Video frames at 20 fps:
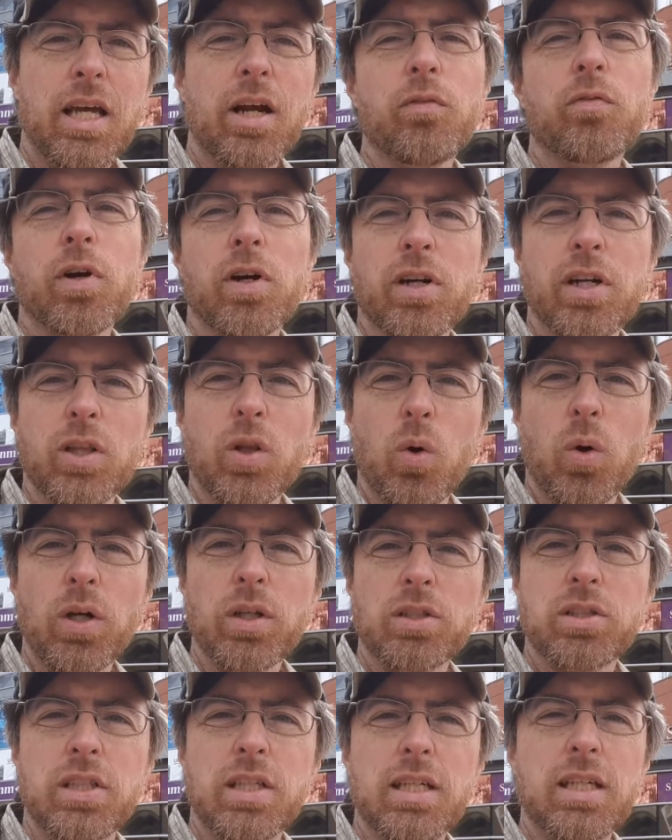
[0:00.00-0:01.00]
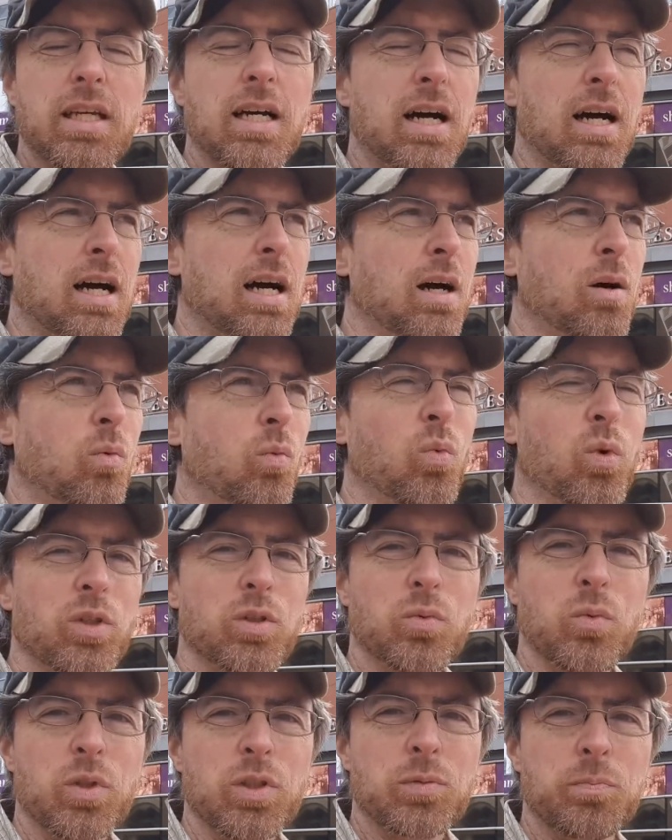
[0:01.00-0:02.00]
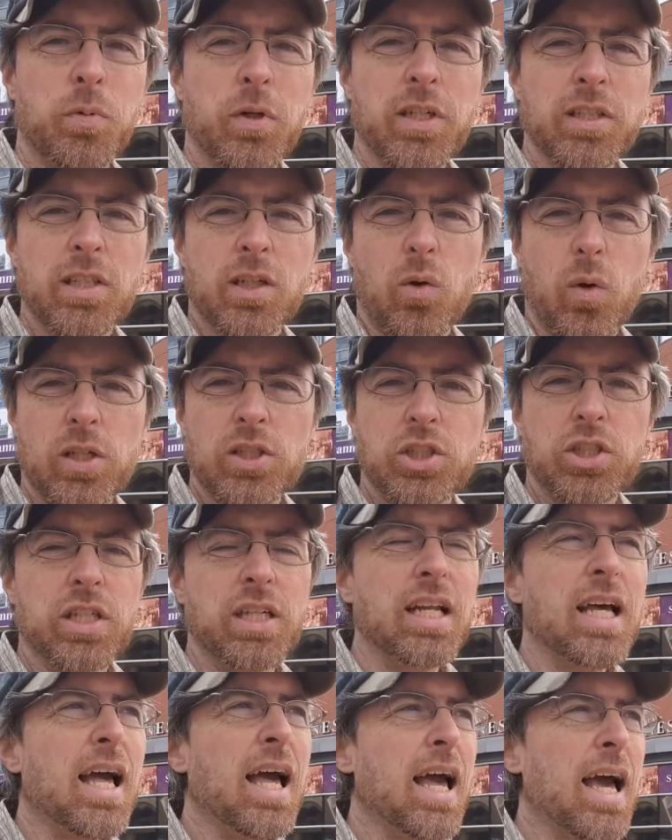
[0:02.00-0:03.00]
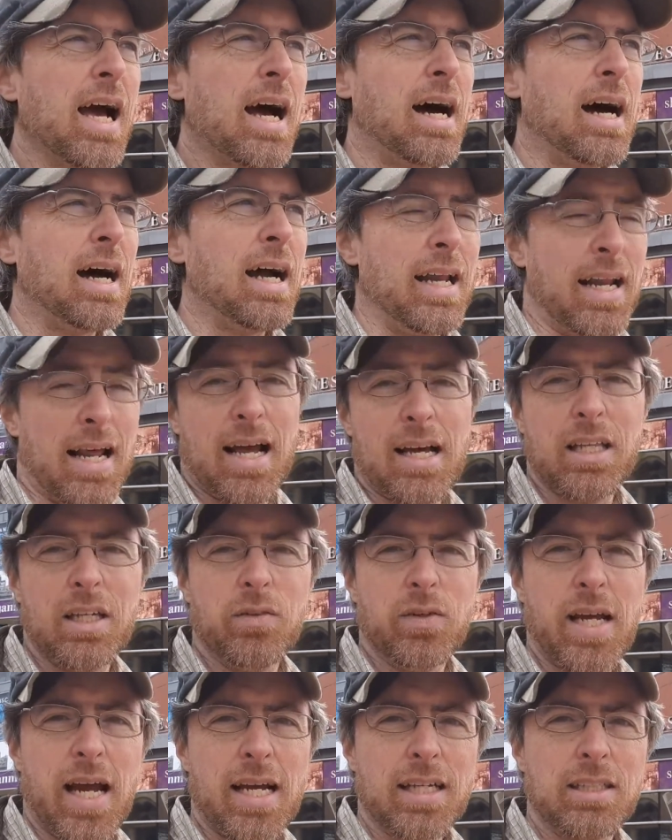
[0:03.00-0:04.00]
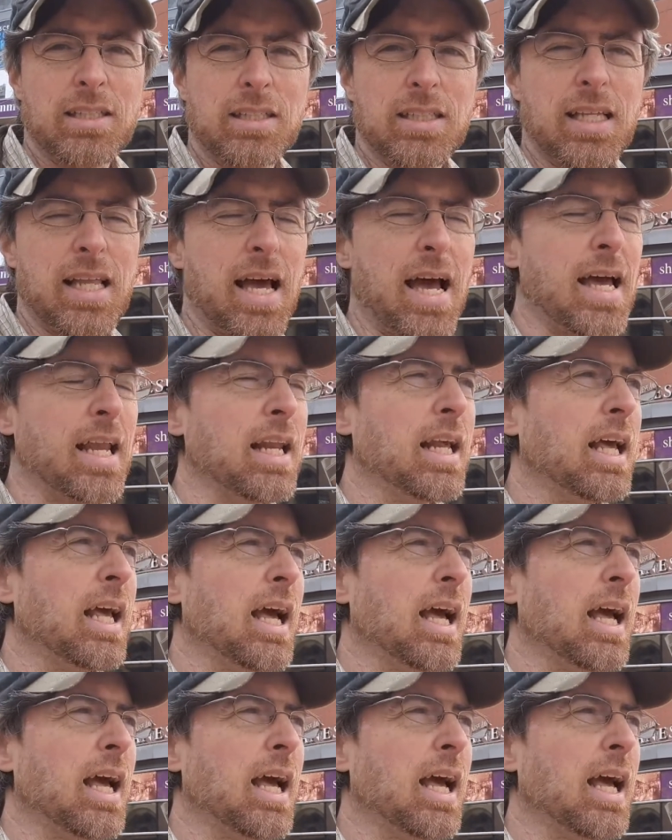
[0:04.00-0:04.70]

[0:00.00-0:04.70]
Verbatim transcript: was put into question and how they reacted to that.